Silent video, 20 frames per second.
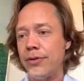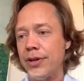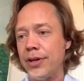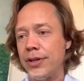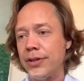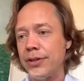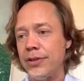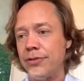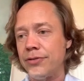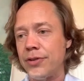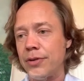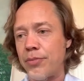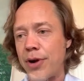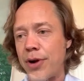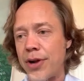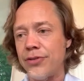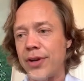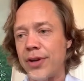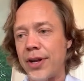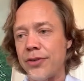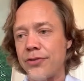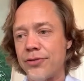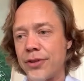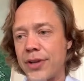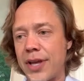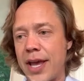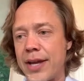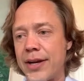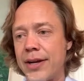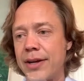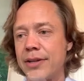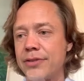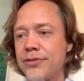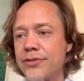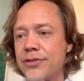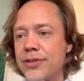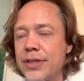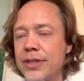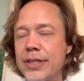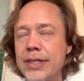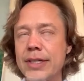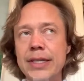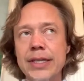at least in presidential candidates,